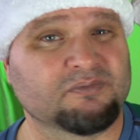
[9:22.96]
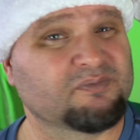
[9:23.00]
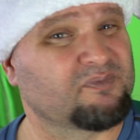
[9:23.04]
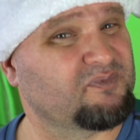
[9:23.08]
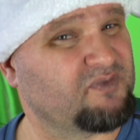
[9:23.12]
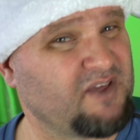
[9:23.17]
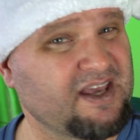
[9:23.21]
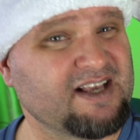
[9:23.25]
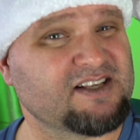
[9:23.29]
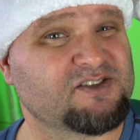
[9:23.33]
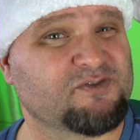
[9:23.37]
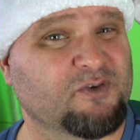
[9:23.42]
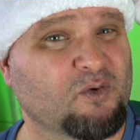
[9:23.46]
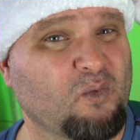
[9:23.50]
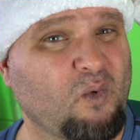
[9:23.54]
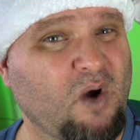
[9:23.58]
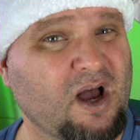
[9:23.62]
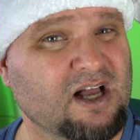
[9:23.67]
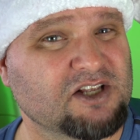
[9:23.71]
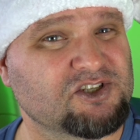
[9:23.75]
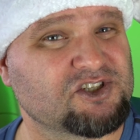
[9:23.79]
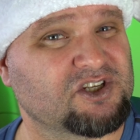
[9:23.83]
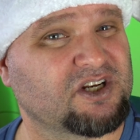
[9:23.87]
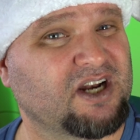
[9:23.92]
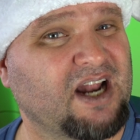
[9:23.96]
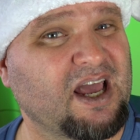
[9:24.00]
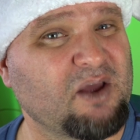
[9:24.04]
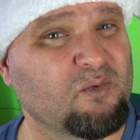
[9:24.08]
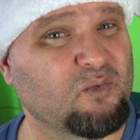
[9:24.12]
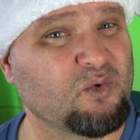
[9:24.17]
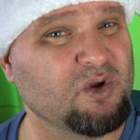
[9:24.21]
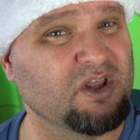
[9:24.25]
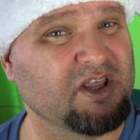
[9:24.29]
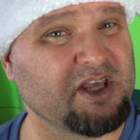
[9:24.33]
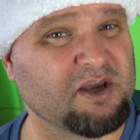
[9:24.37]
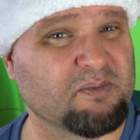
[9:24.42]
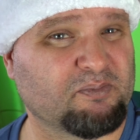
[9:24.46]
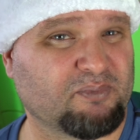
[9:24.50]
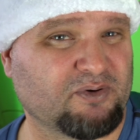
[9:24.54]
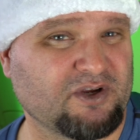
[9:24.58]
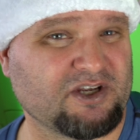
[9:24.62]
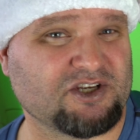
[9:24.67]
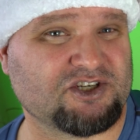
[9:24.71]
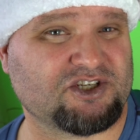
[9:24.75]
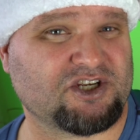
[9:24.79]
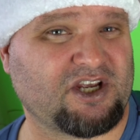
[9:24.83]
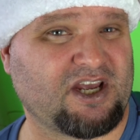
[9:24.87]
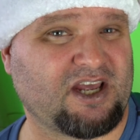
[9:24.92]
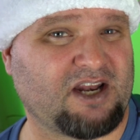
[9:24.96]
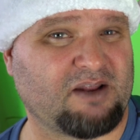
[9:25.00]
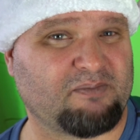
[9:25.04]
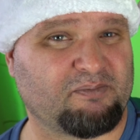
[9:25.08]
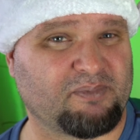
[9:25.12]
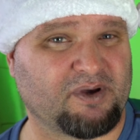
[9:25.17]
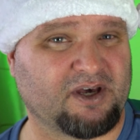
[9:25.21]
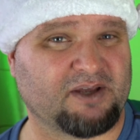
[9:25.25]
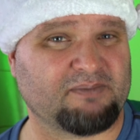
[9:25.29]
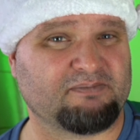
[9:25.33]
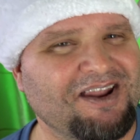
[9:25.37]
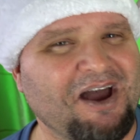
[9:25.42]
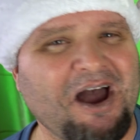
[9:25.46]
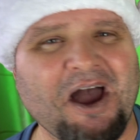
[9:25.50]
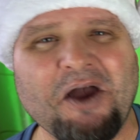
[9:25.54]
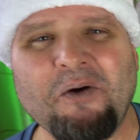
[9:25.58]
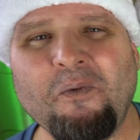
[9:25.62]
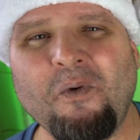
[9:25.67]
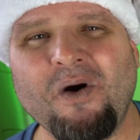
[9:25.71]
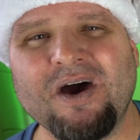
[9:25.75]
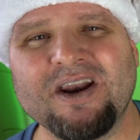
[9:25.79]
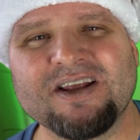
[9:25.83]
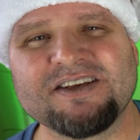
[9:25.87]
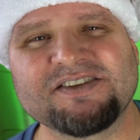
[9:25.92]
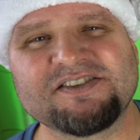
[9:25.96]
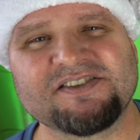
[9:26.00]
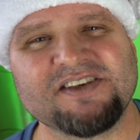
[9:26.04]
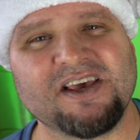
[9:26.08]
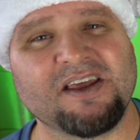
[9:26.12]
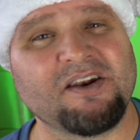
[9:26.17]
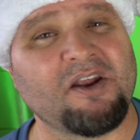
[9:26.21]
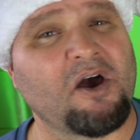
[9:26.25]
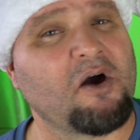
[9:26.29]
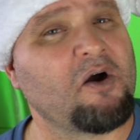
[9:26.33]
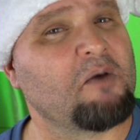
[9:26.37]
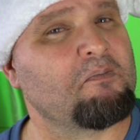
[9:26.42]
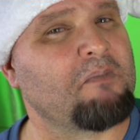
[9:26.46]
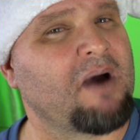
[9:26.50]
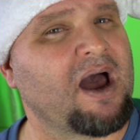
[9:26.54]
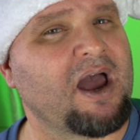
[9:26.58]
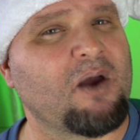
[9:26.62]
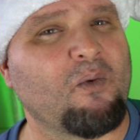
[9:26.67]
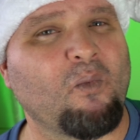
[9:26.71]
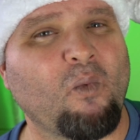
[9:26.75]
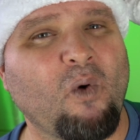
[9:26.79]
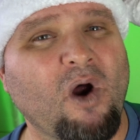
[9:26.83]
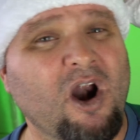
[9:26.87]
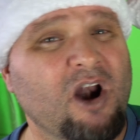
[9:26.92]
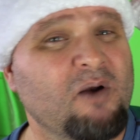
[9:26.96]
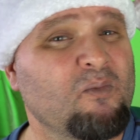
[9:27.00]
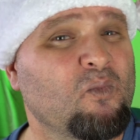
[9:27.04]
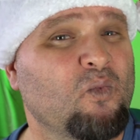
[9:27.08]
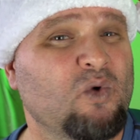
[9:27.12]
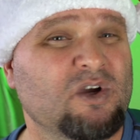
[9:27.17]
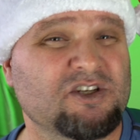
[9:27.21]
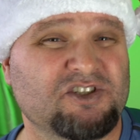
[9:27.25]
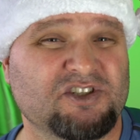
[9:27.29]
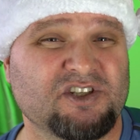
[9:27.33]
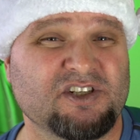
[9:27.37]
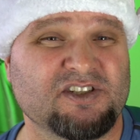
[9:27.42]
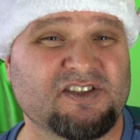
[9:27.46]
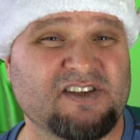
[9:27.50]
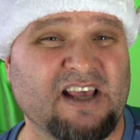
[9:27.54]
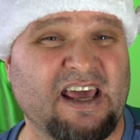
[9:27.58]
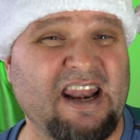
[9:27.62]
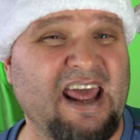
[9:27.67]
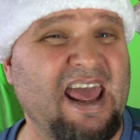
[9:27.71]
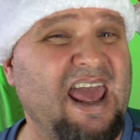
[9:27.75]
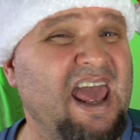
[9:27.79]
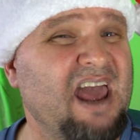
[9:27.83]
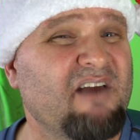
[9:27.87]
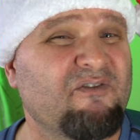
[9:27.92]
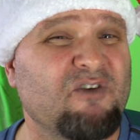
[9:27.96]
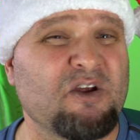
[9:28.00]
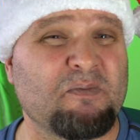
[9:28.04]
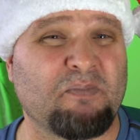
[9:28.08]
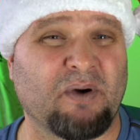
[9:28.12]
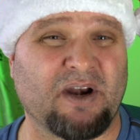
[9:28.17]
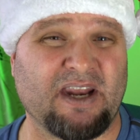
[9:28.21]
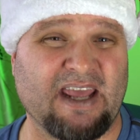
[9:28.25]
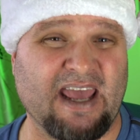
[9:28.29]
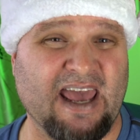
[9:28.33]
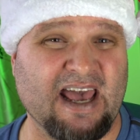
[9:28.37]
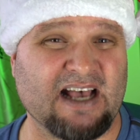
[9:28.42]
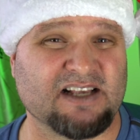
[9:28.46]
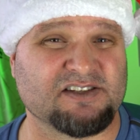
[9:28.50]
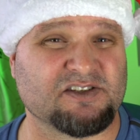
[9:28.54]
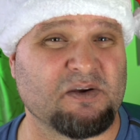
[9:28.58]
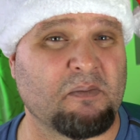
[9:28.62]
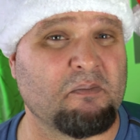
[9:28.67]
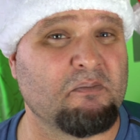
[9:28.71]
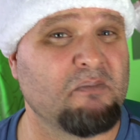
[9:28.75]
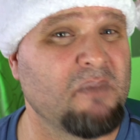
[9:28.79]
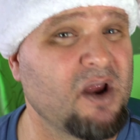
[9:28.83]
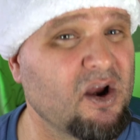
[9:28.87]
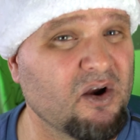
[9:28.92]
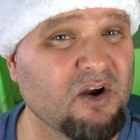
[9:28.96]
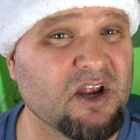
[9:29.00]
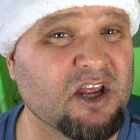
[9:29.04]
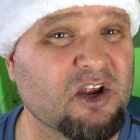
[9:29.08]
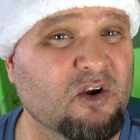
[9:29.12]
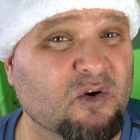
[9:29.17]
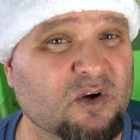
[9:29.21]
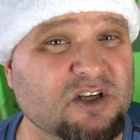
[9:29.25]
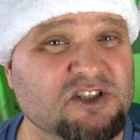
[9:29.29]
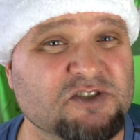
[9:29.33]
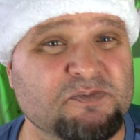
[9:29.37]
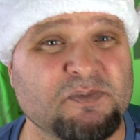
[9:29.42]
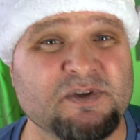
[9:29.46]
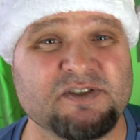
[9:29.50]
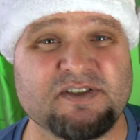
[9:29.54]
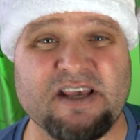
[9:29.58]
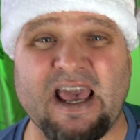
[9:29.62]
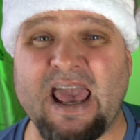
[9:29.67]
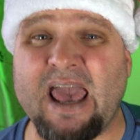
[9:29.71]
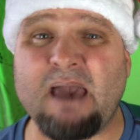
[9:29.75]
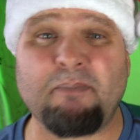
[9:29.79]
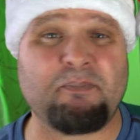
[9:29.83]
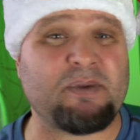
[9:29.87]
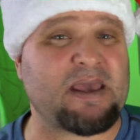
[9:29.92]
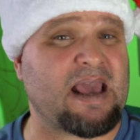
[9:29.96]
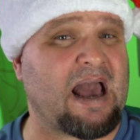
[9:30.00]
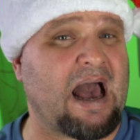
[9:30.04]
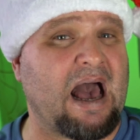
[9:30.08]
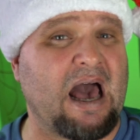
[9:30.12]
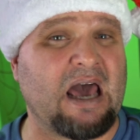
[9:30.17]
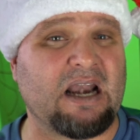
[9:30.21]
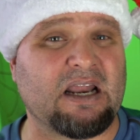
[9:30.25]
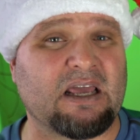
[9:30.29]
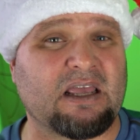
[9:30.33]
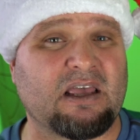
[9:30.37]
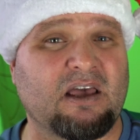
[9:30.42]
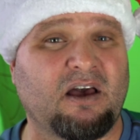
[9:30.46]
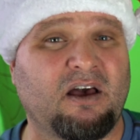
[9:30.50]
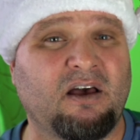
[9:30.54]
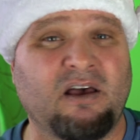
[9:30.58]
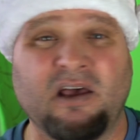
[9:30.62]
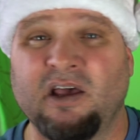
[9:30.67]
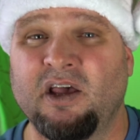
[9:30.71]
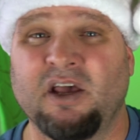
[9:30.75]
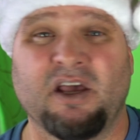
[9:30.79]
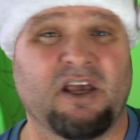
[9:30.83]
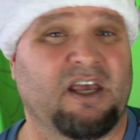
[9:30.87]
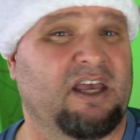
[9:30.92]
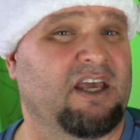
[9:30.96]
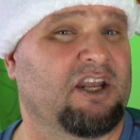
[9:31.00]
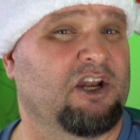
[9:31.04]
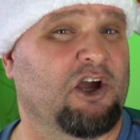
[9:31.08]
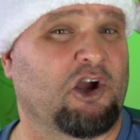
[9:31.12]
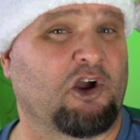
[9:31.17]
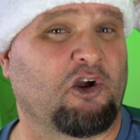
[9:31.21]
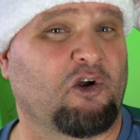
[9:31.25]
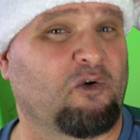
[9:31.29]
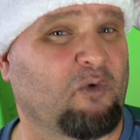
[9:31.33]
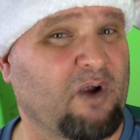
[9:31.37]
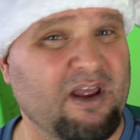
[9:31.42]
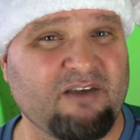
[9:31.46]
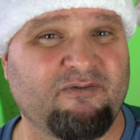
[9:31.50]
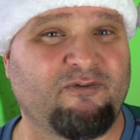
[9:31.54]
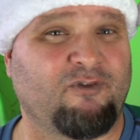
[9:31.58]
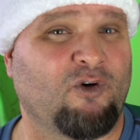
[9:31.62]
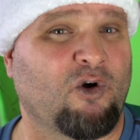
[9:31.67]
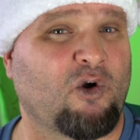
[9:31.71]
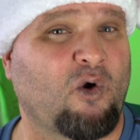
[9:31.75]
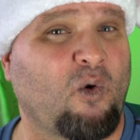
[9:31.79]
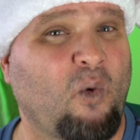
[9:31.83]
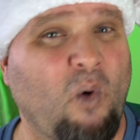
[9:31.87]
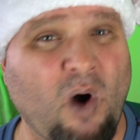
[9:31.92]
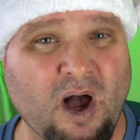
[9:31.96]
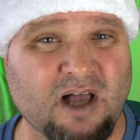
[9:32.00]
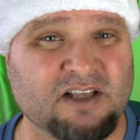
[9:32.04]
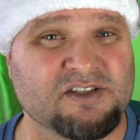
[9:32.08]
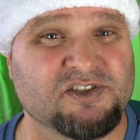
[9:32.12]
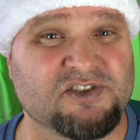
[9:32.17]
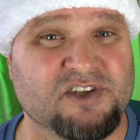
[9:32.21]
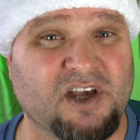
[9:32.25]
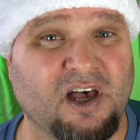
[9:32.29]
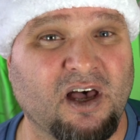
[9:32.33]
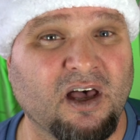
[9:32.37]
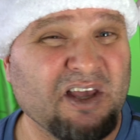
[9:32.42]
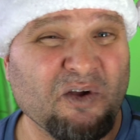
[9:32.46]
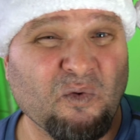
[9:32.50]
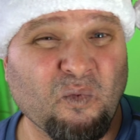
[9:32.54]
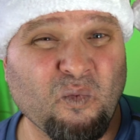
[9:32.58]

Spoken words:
Thanks for watching, I really appreciate it, bud. Now I want to send out my warm wishes that everybody has a Merry Christmas, Happy Hanukkah, and a grateful Kwanzaa.